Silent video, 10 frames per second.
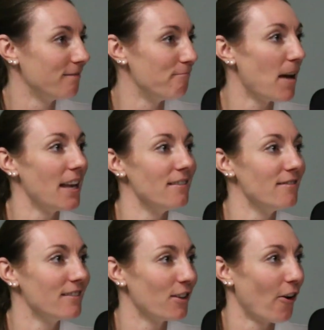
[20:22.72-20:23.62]

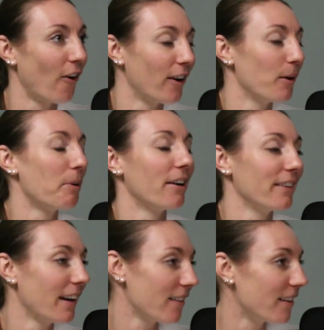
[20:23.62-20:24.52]
men are
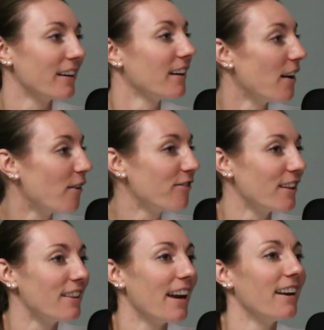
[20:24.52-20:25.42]
apparently athletic enough
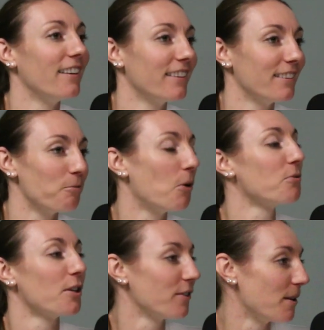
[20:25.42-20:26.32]
that they
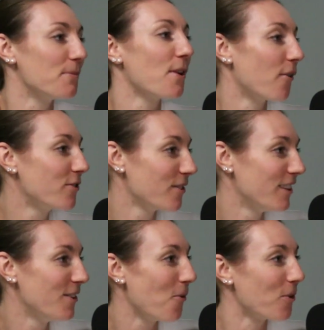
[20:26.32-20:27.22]
won't hurt themselves
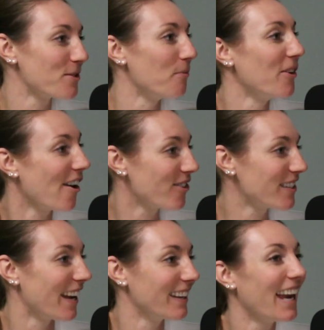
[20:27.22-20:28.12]
or someone
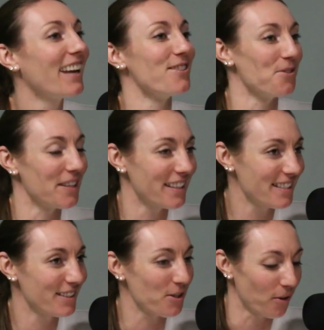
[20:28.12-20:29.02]
else and can do
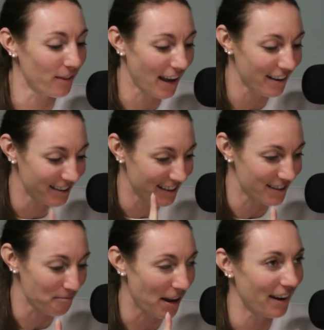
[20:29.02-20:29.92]
this. So that
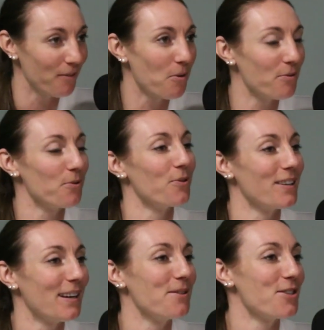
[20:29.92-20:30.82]
is my one rule
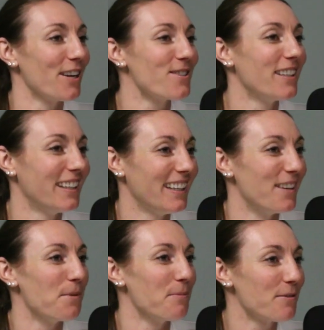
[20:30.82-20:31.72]
that I would change
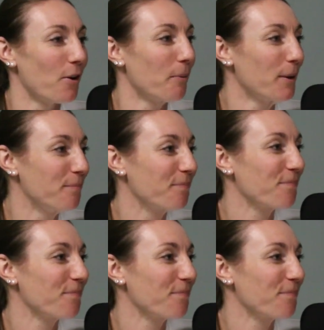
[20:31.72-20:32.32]
in women's volleyball.